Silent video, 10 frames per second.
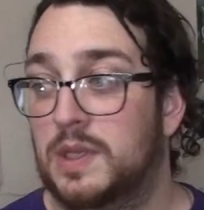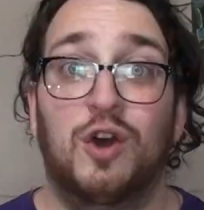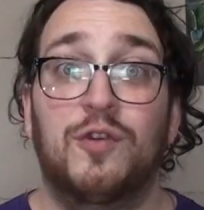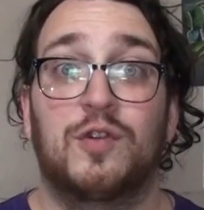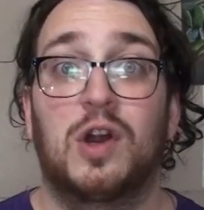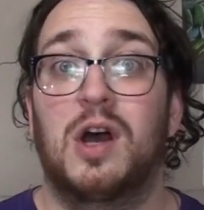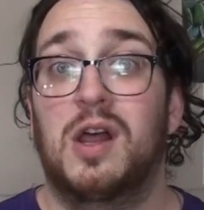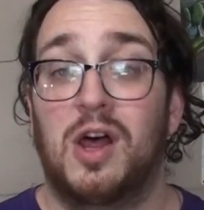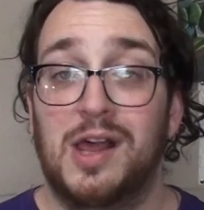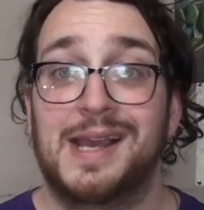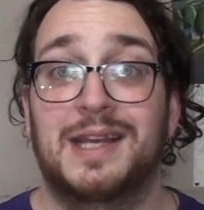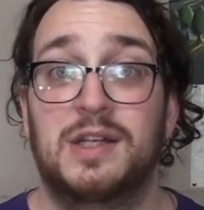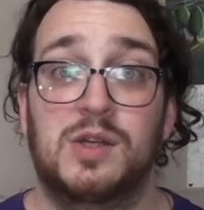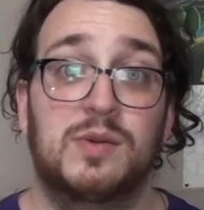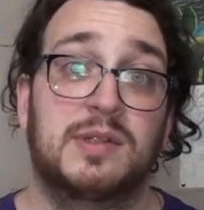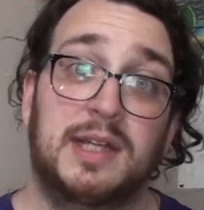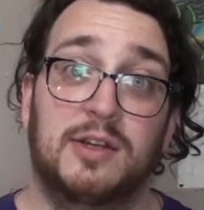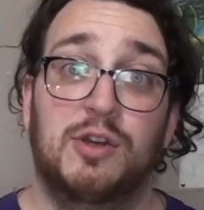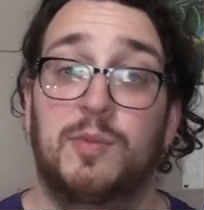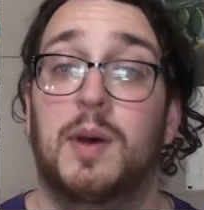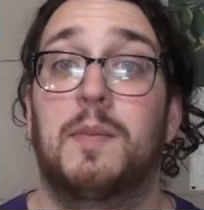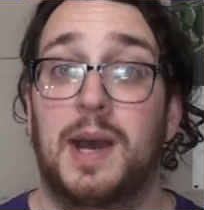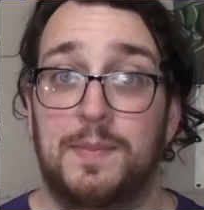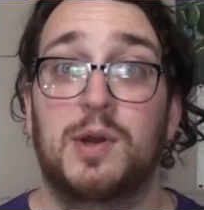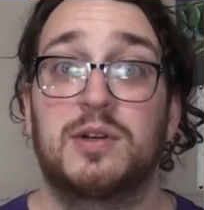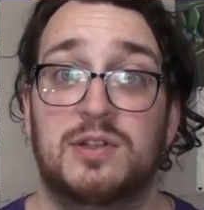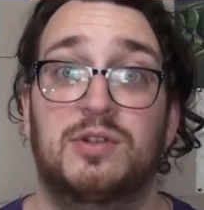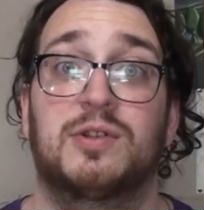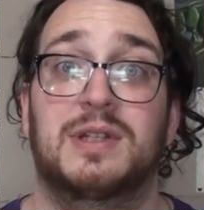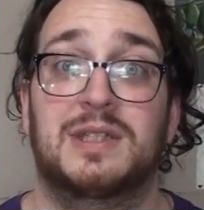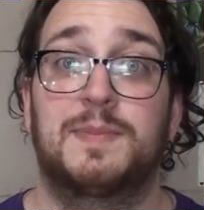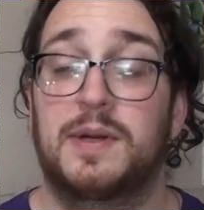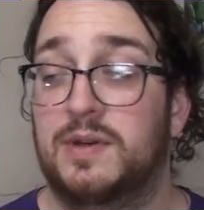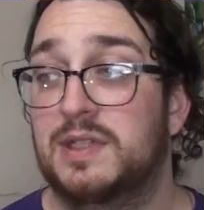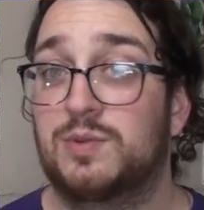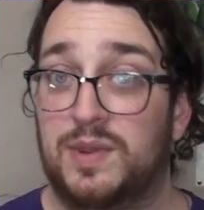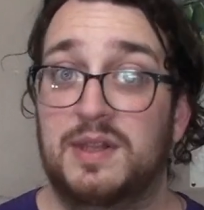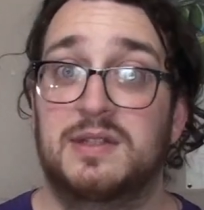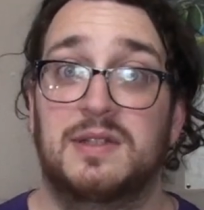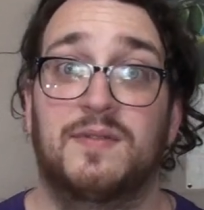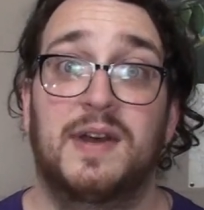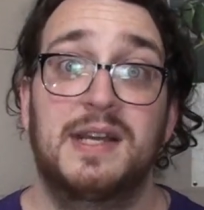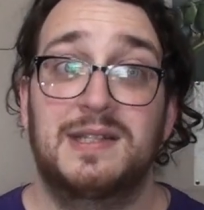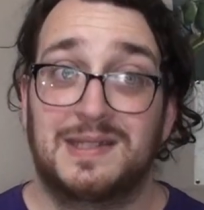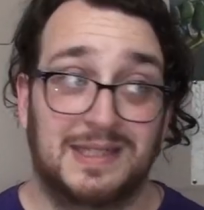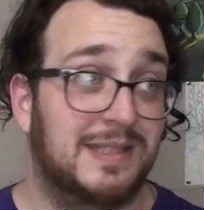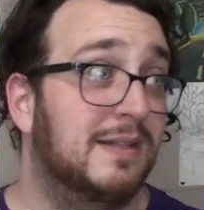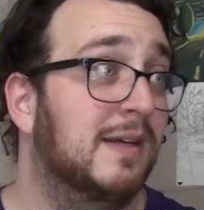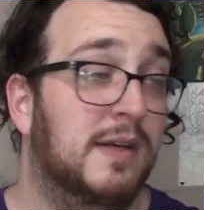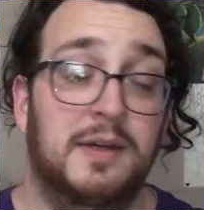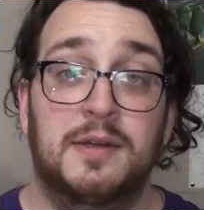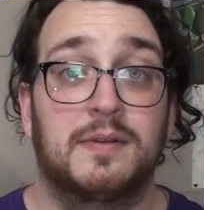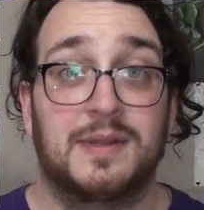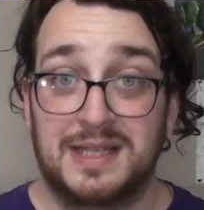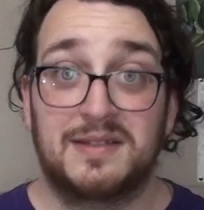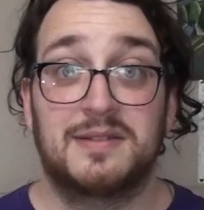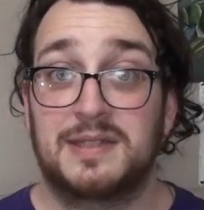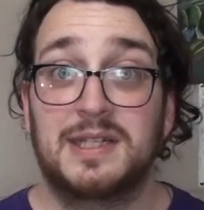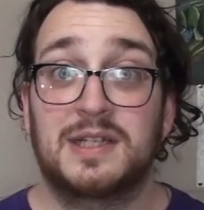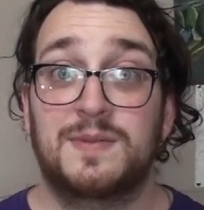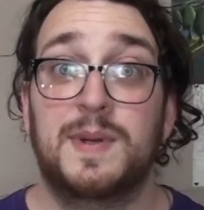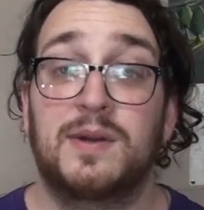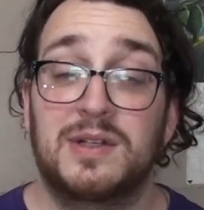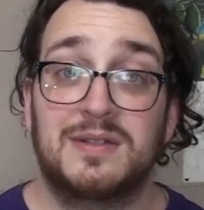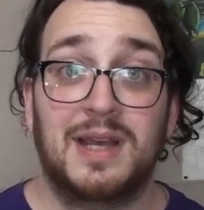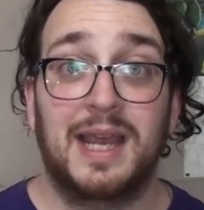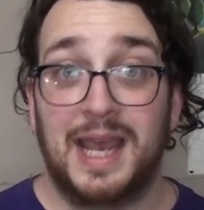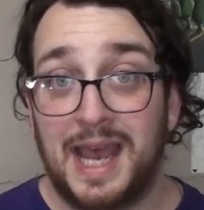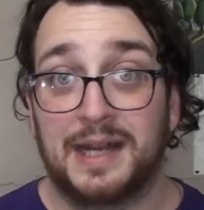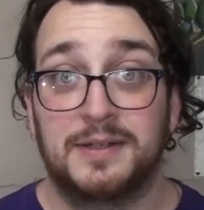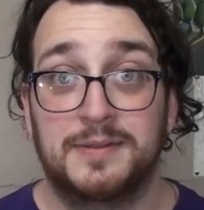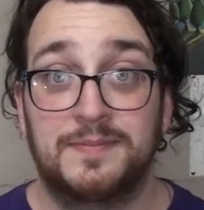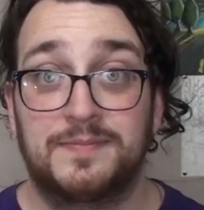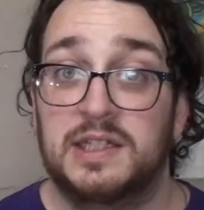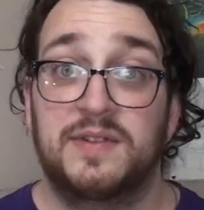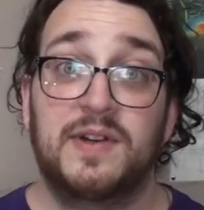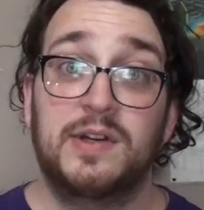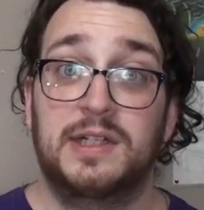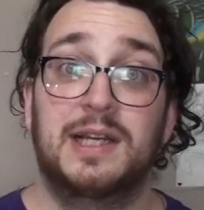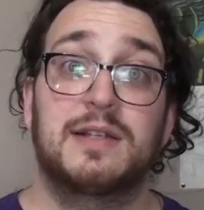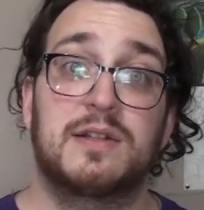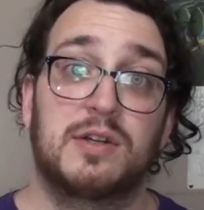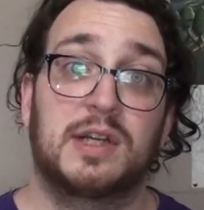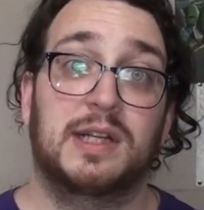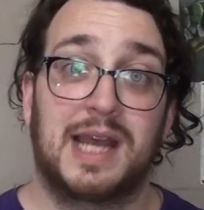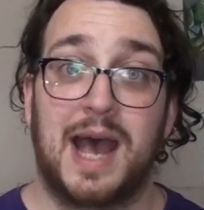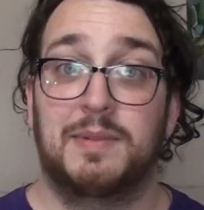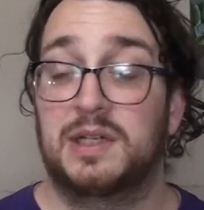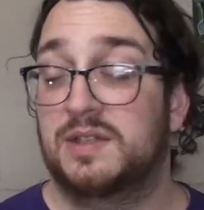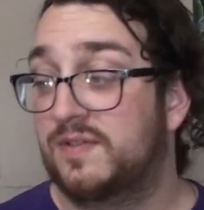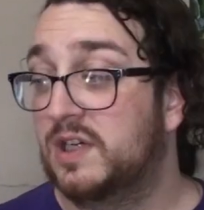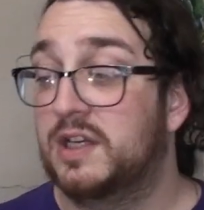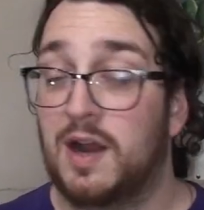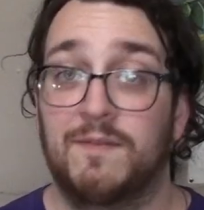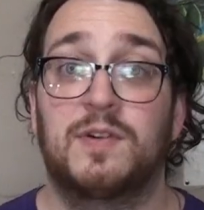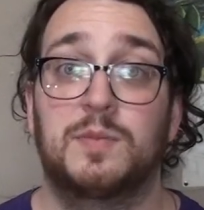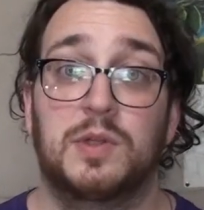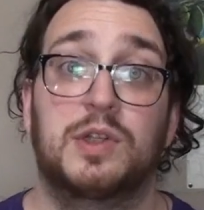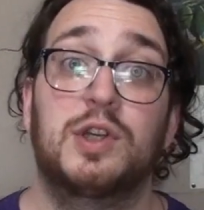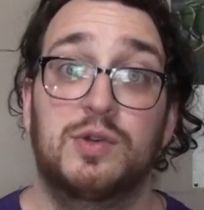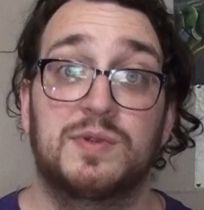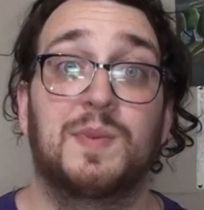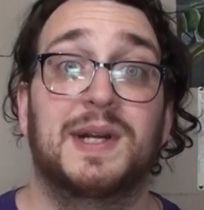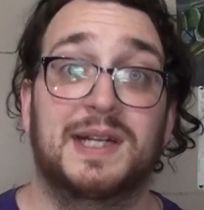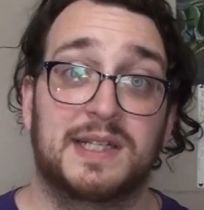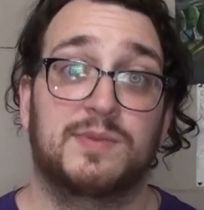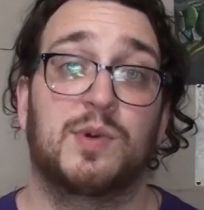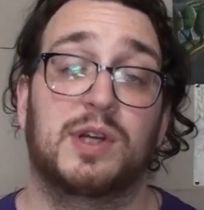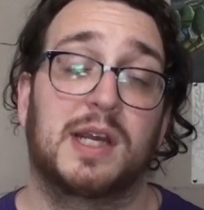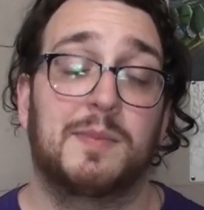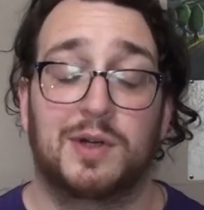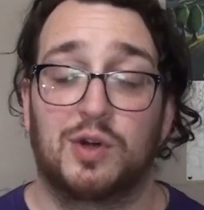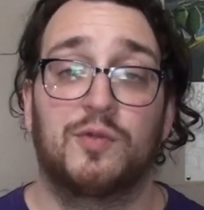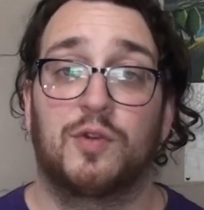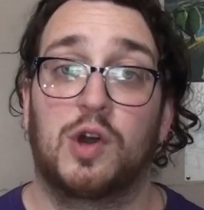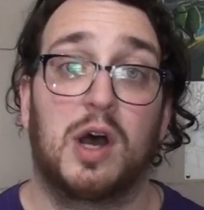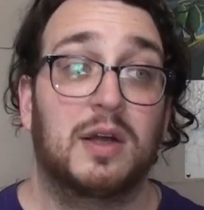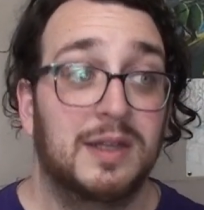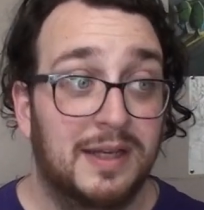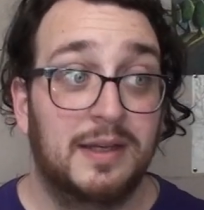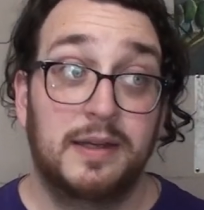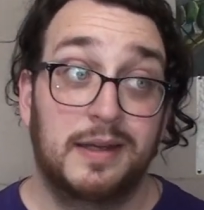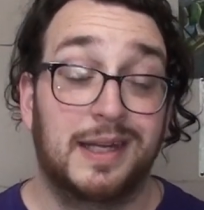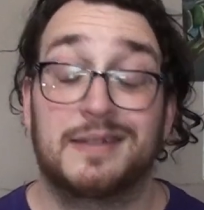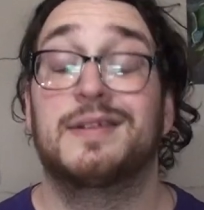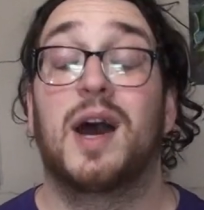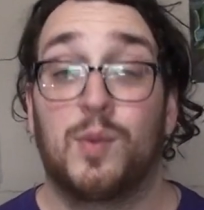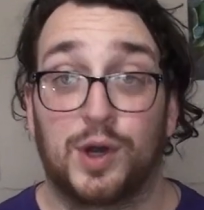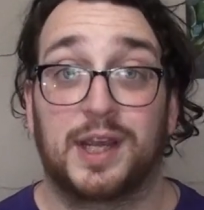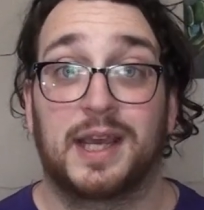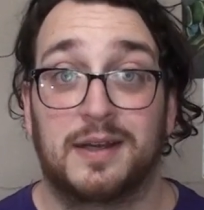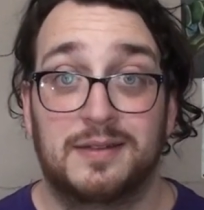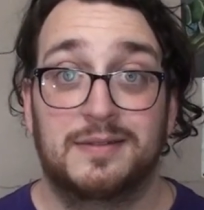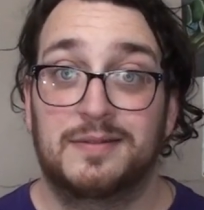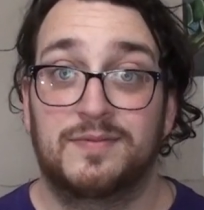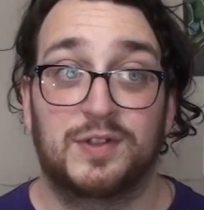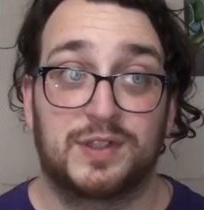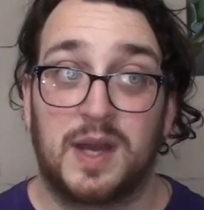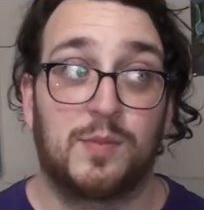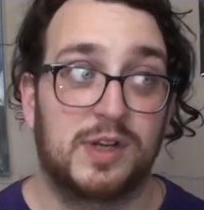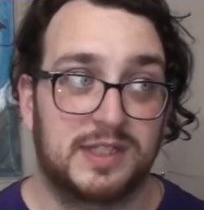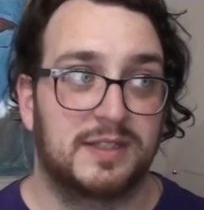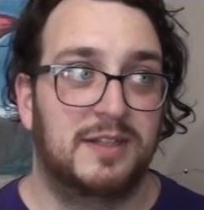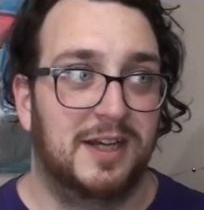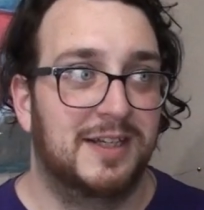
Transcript: Overall, all I can do is tell you about my personal experience with this device, and this is the experience I had. It's a very nice looking tablet. It's very comfortable to use when it is working, but overall, it's not working for some reason.